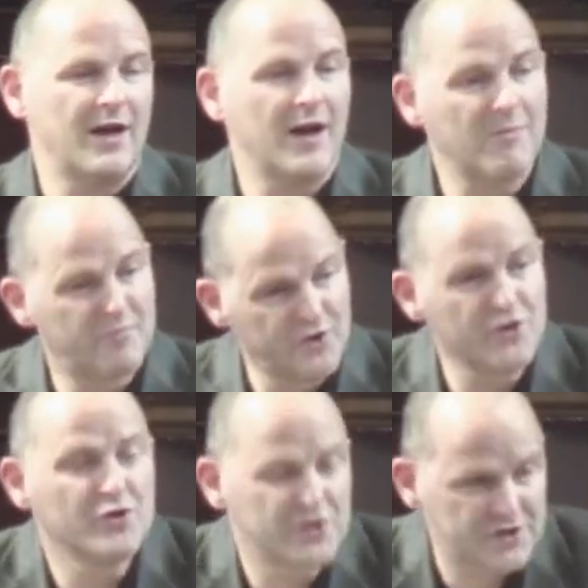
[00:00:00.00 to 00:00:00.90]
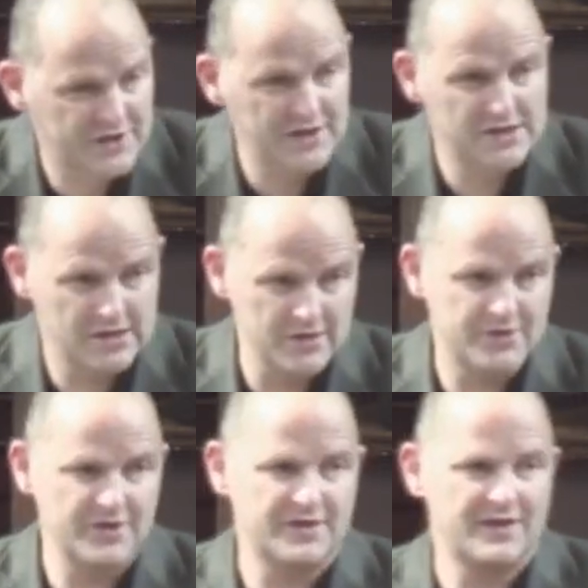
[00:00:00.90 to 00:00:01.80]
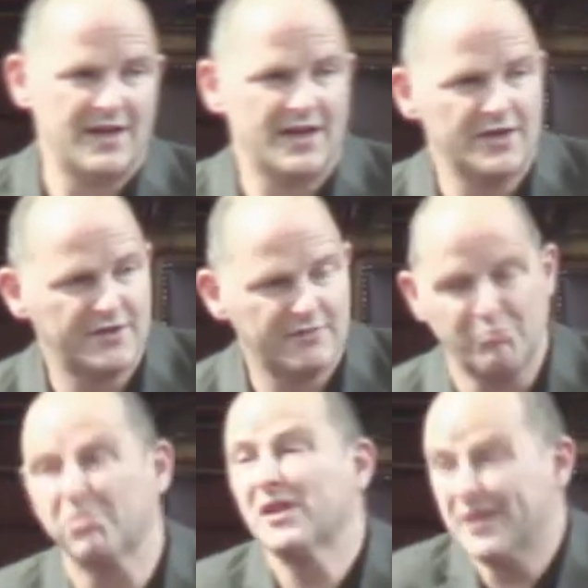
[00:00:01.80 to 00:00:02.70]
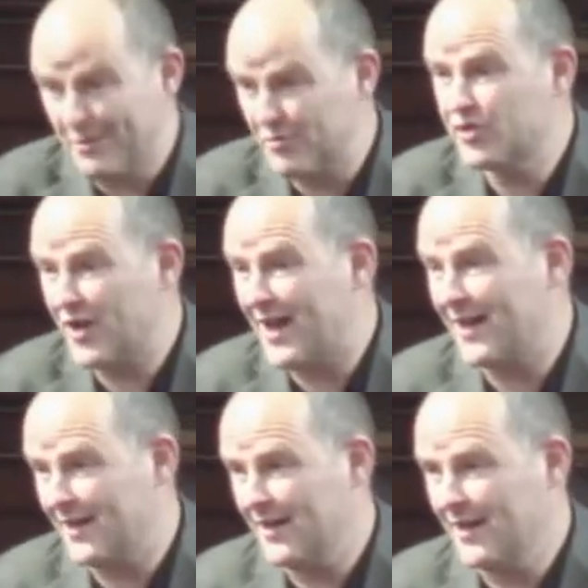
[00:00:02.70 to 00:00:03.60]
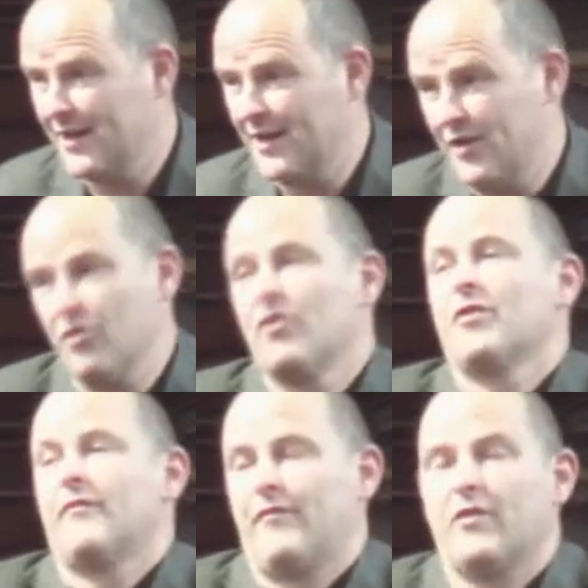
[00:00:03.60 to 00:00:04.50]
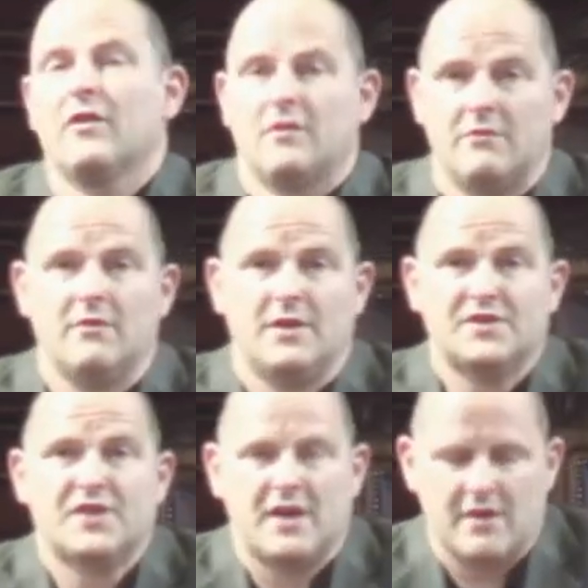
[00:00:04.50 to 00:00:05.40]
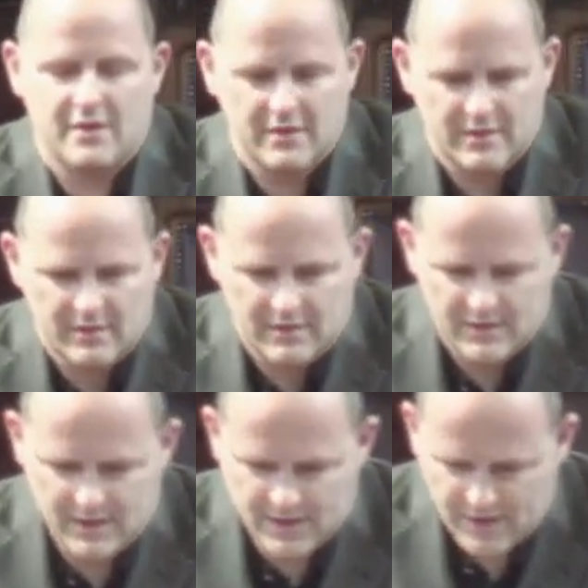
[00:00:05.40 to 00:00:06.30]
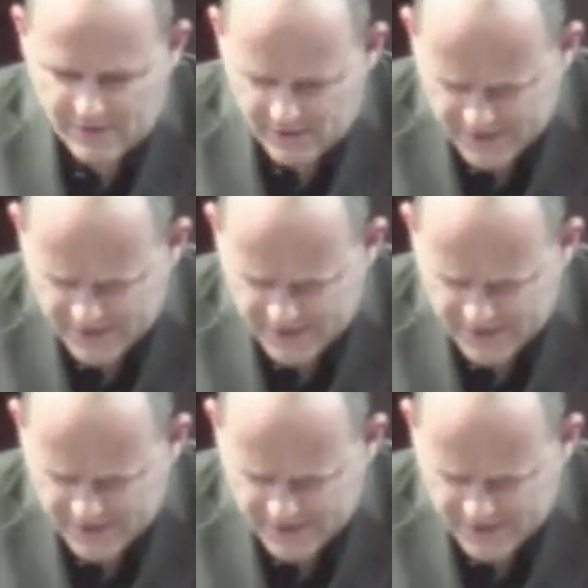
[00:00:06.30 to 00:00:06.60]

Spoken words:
abuse these countries and bleed them dry in order for a certain other